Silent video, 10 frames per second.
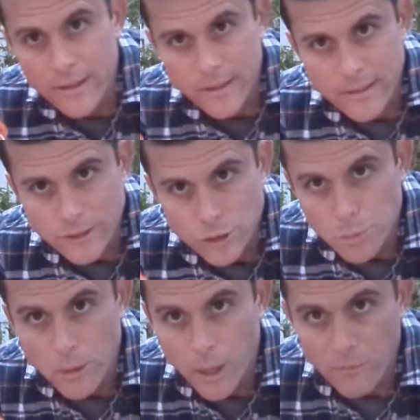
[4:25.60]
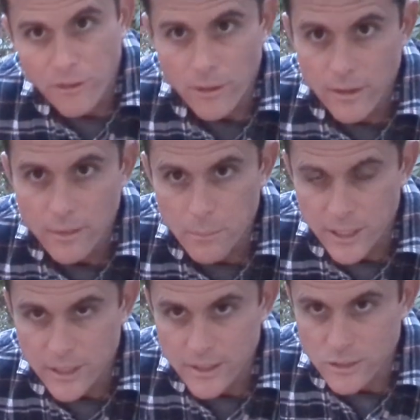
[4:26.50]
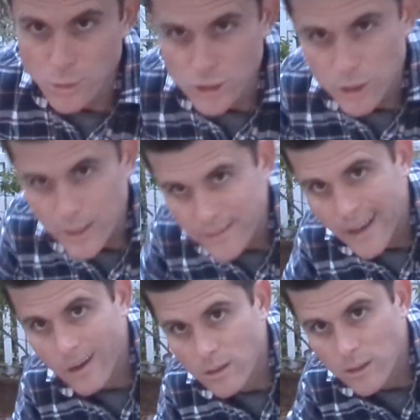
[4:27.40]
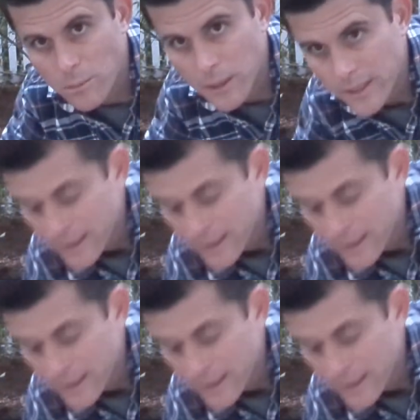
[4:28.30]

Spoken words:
is super helpful because once you get down a little bit,